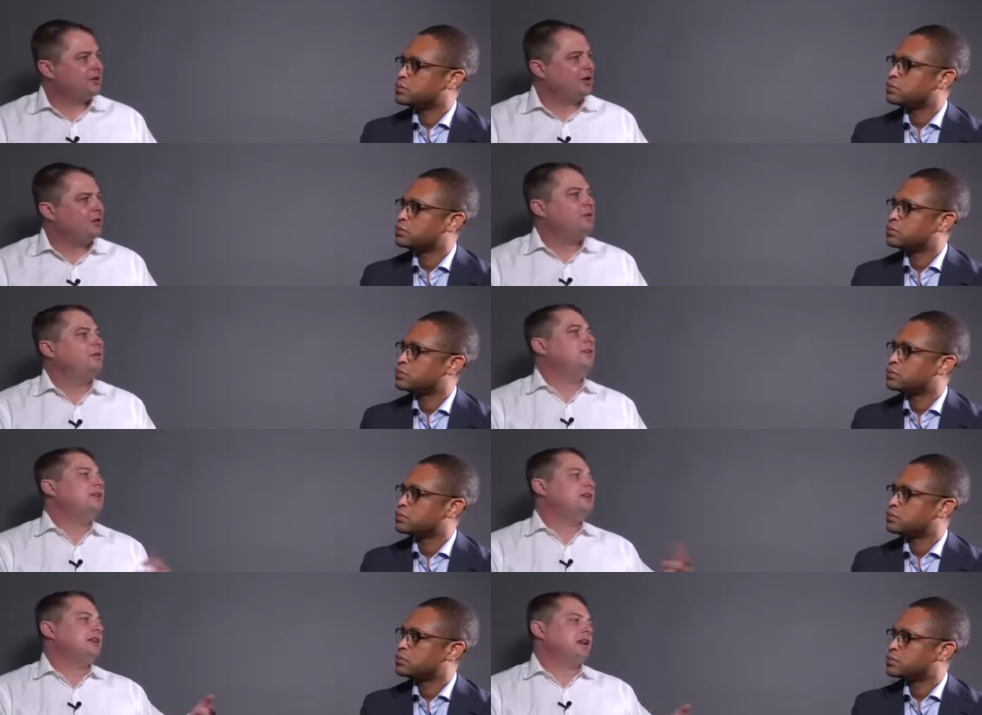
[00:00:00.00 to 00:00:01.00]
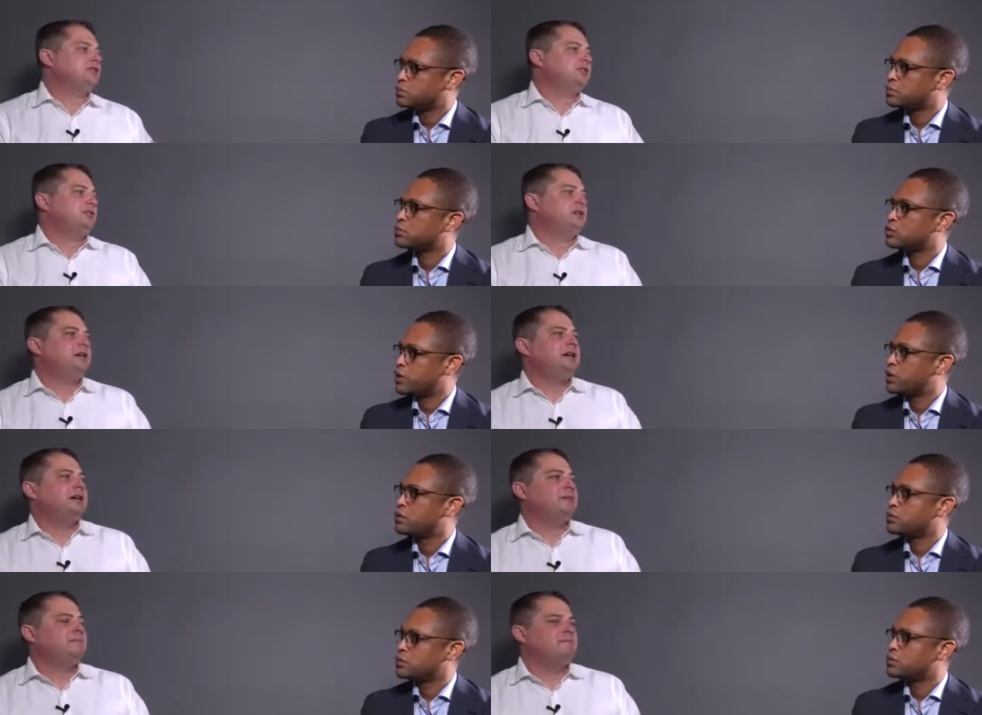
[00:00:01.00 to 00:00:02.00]
Speaker 1: we then re-engage.
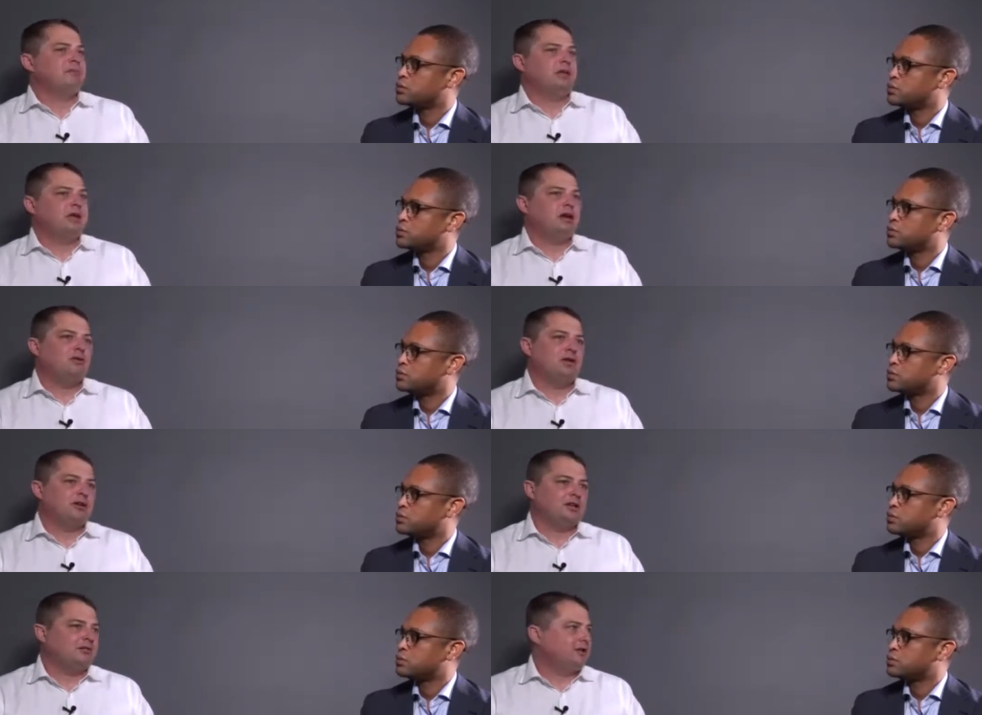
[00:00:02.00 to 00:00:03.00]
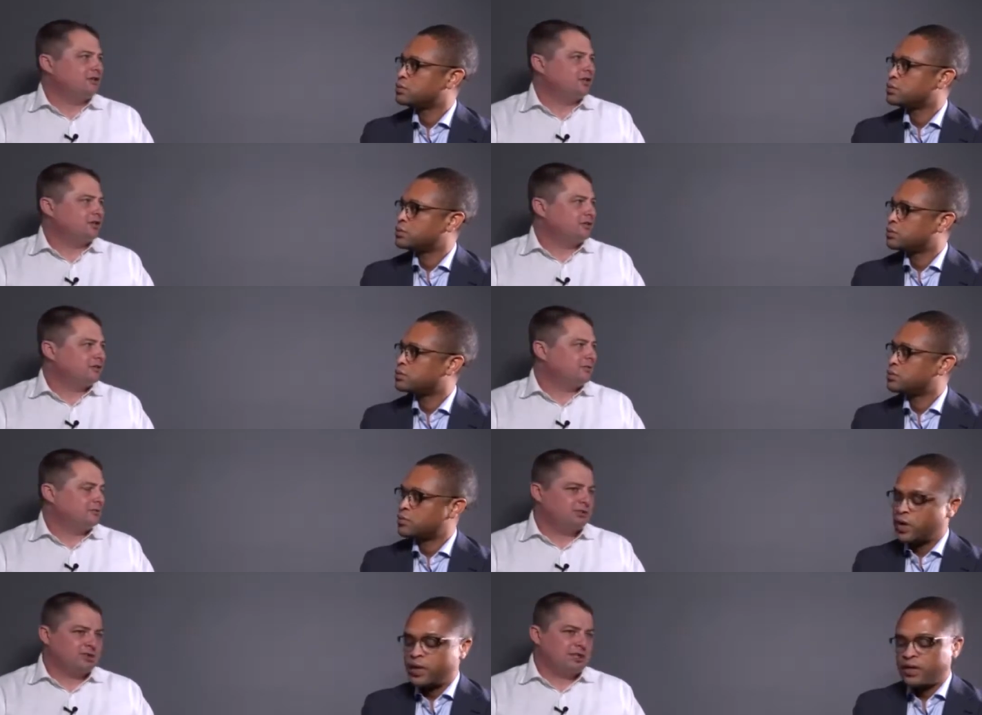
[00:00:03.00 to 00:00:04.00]
Um, around governance issues,
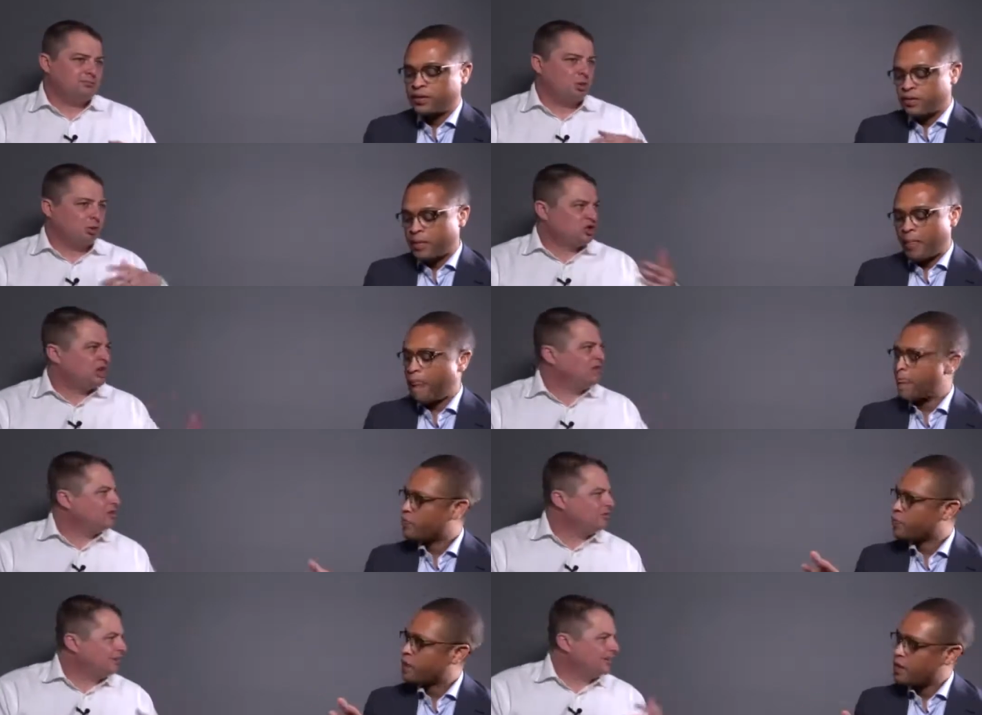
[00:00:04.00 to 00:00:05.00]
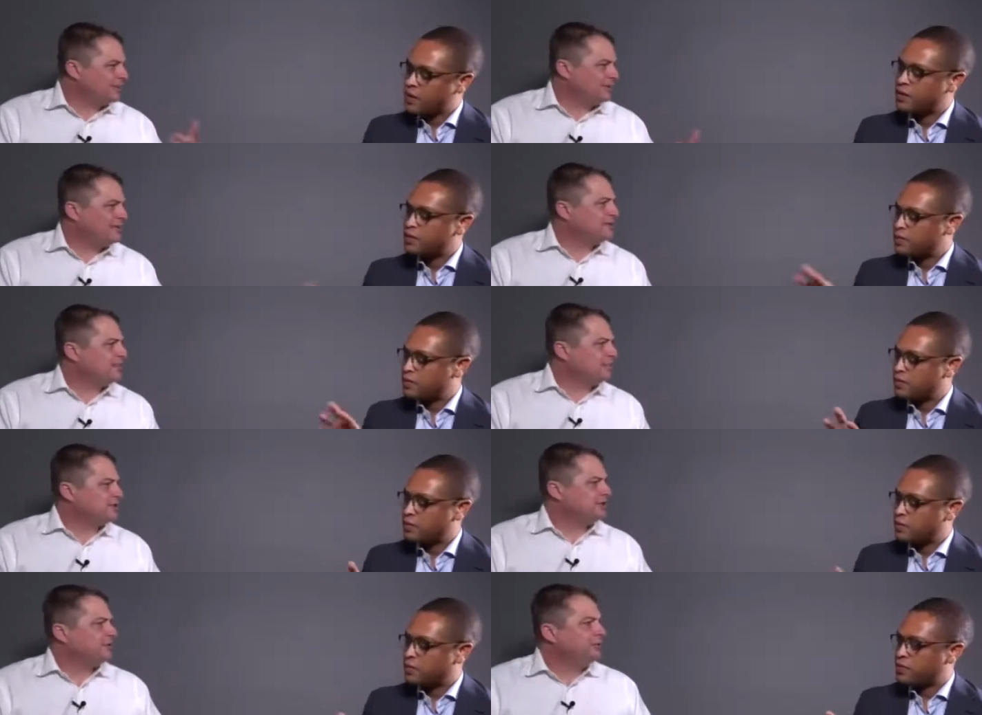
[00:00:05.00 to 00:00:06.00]
particularly with board changes around SOEs, that type of
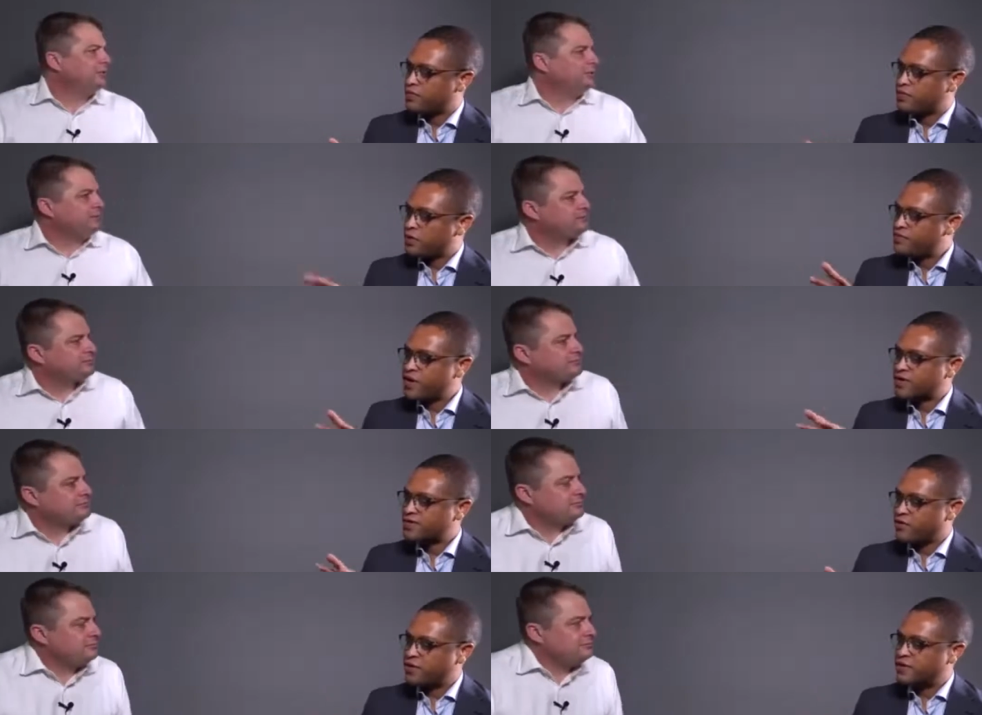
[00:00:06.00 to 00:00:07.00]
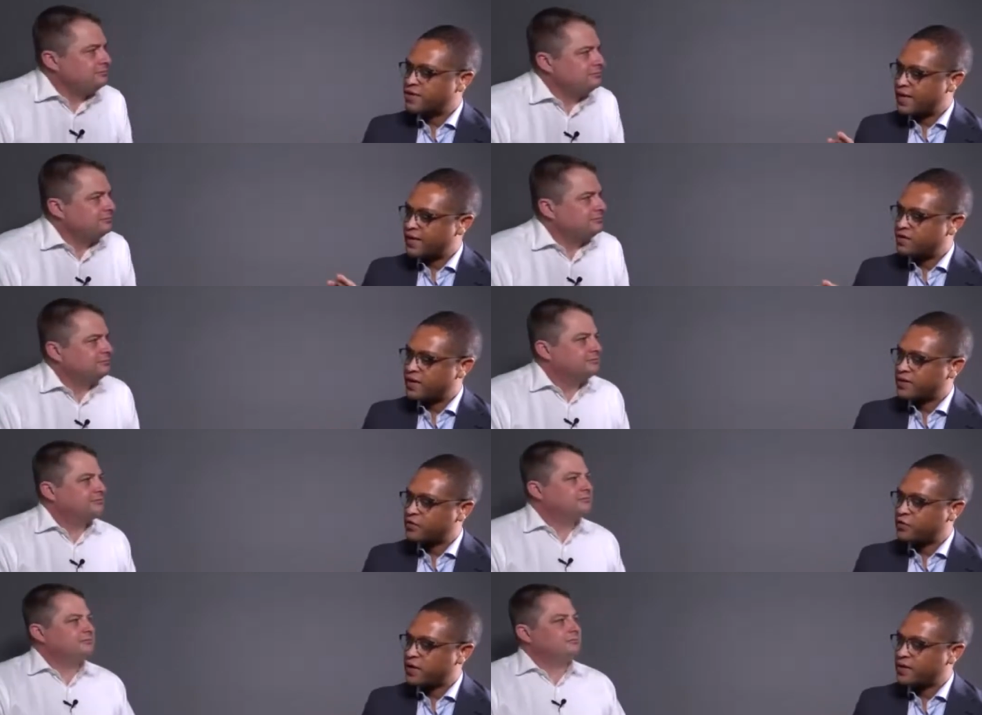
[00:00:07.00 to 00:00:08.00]
stuff? There's a
Speaker 2: lot of angst around debt, right?
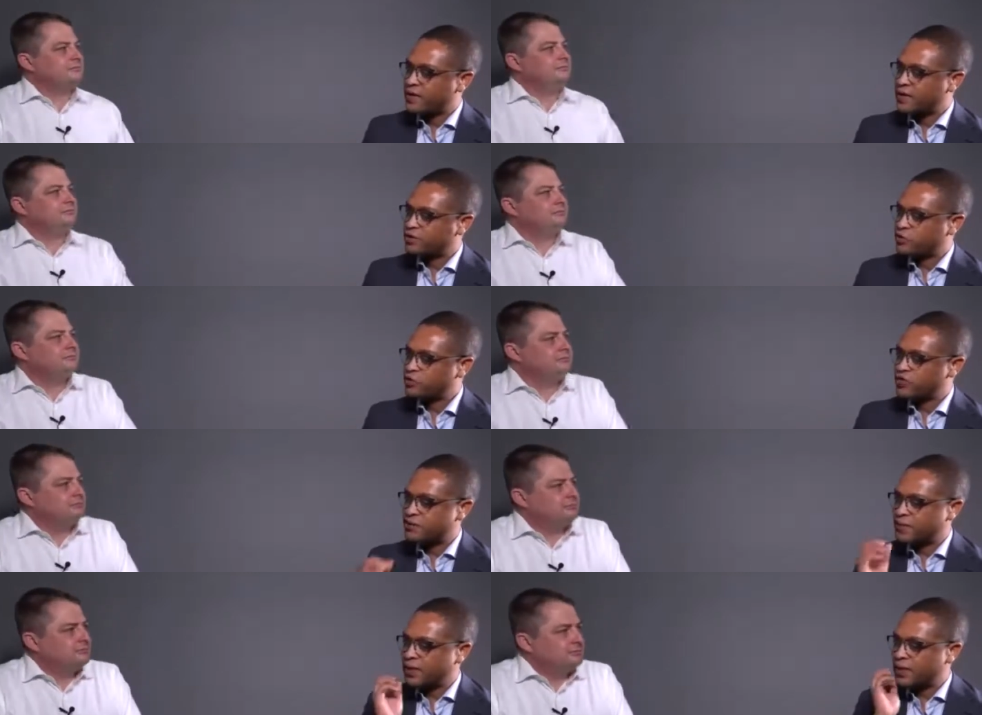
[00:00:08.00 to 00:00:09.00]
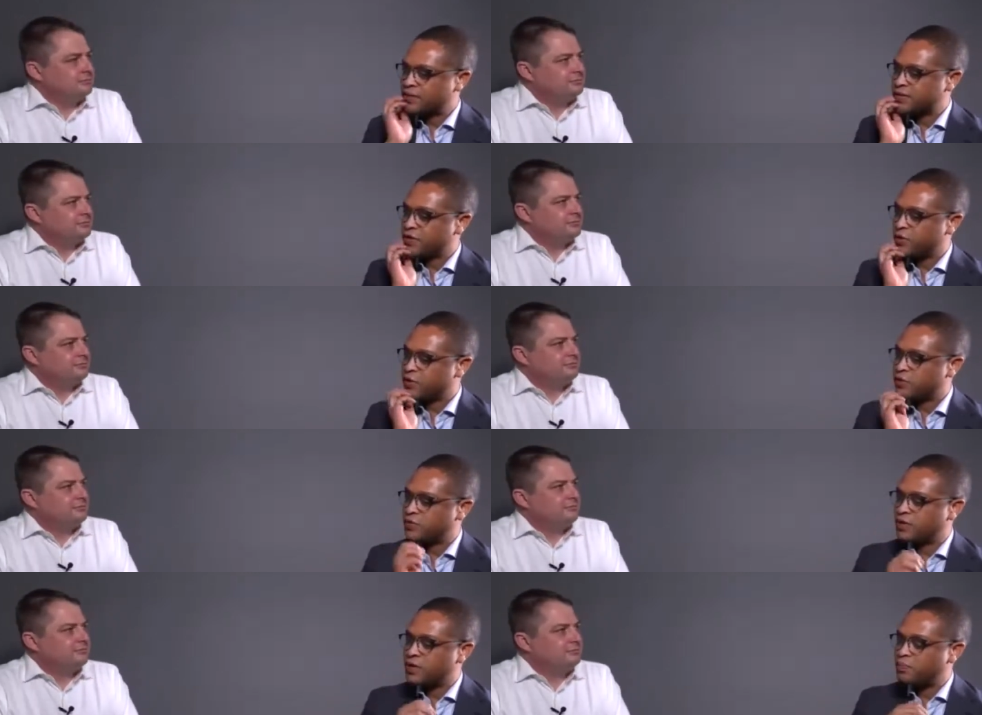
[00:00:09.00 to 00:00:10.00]
So I think talk to us about you know
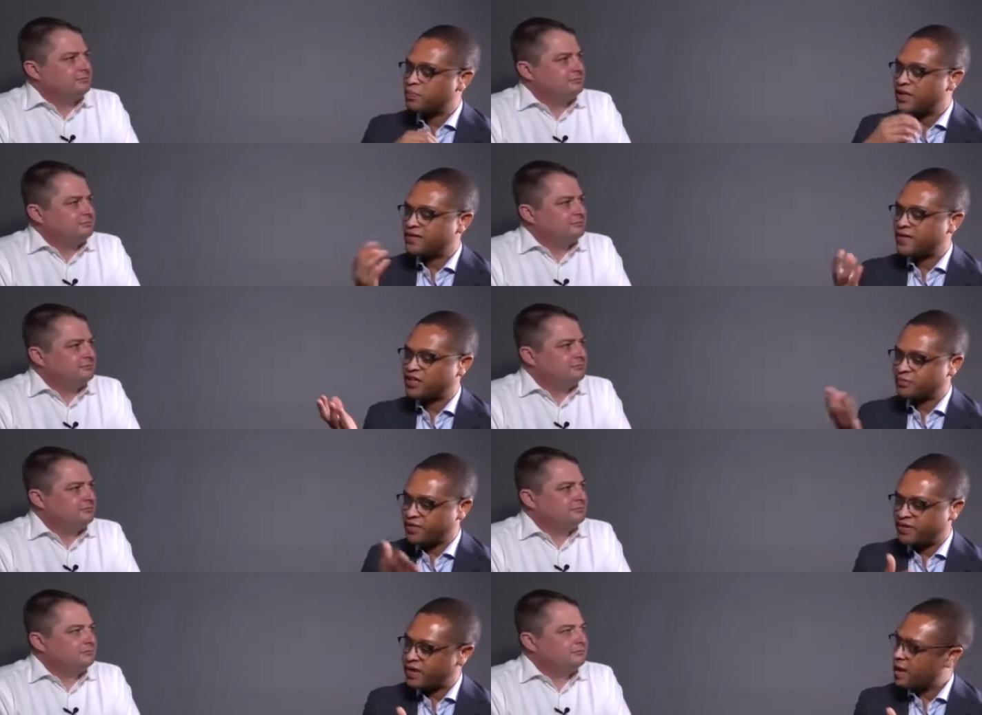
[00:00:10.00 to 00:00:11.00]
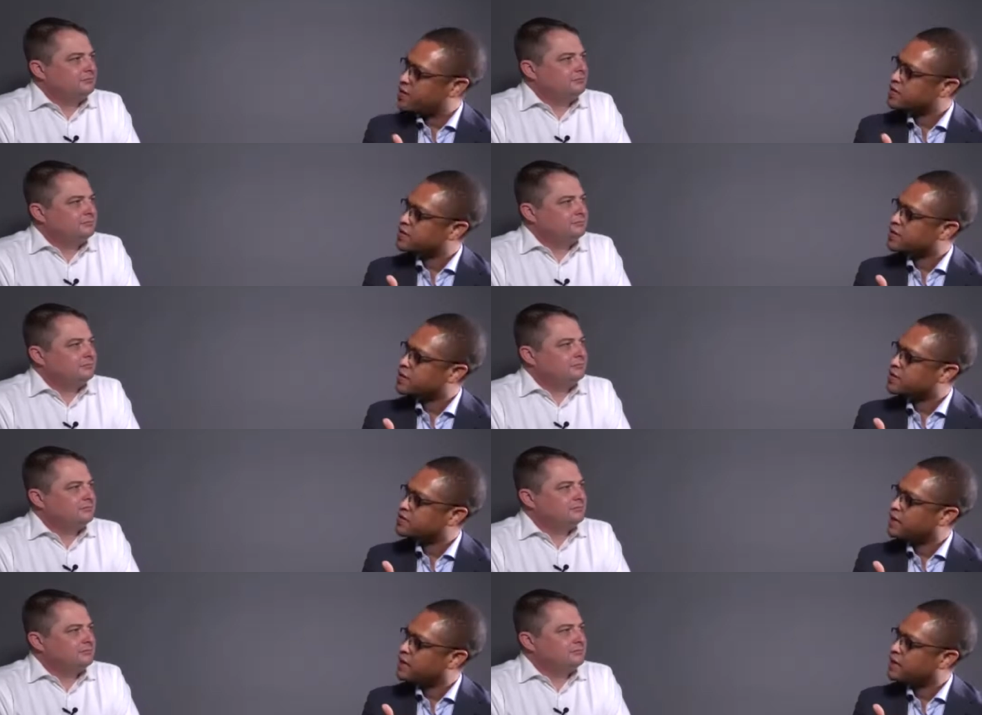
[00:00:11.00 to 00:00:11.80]
implicit and explicit guarantees